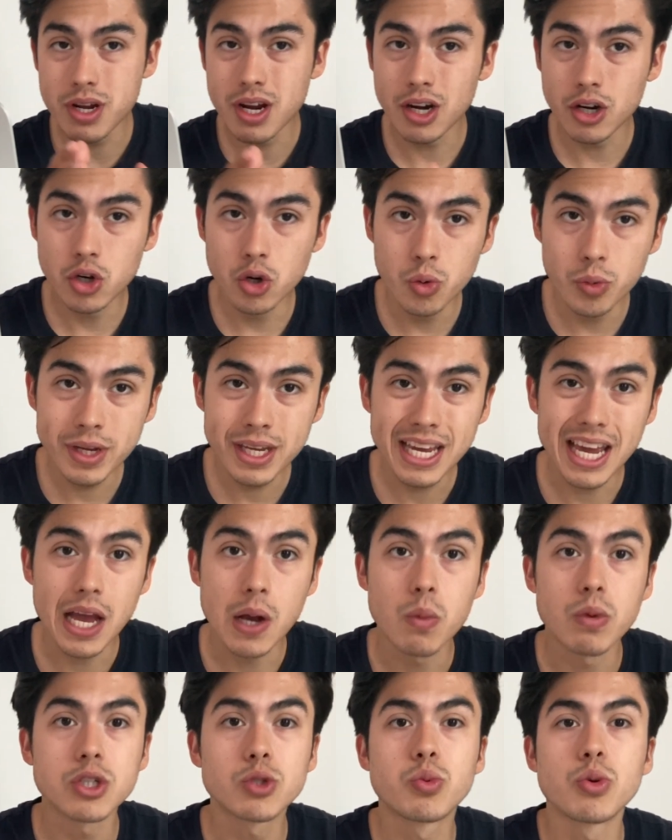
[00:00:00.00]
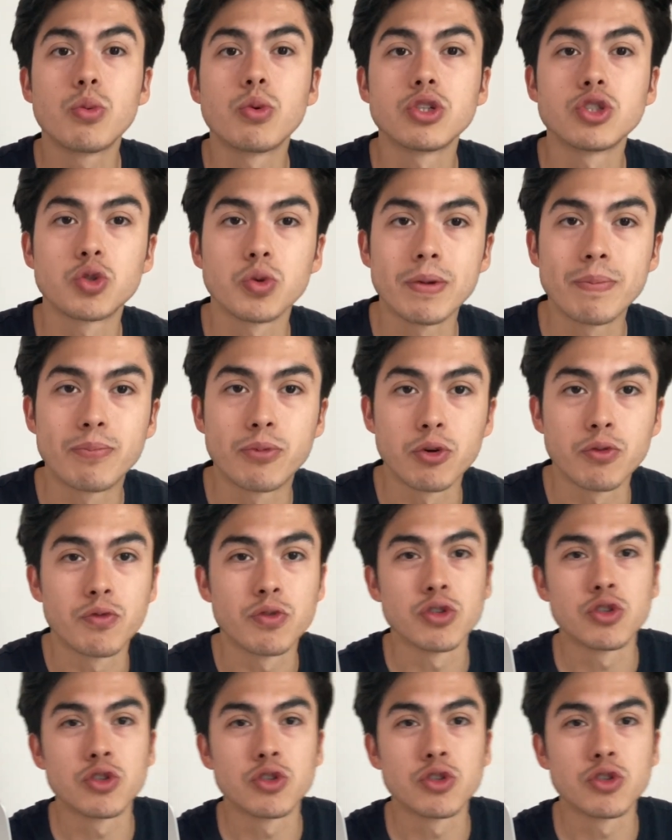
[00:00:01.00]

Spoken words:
going, and what we want to improve.